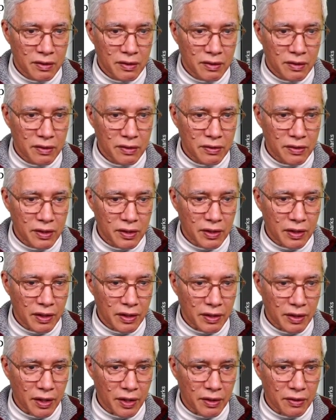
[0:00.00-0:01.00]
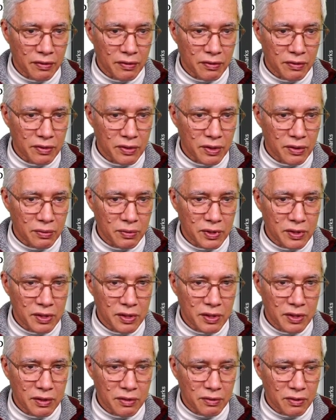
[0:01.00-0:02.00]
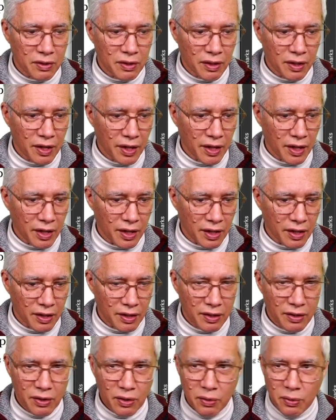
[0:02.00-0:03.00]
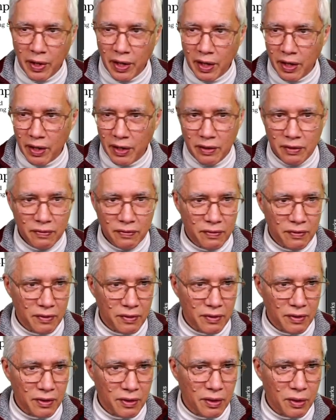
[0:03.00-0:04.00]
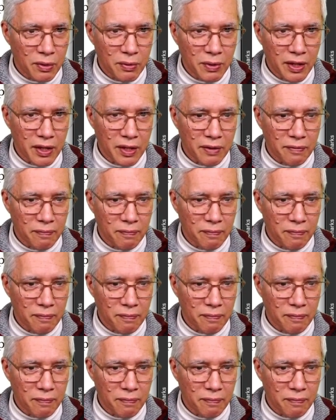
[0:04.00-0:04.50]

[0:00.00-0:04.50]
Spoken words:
No, it did like that. So what's it? Hey, go away. Go away.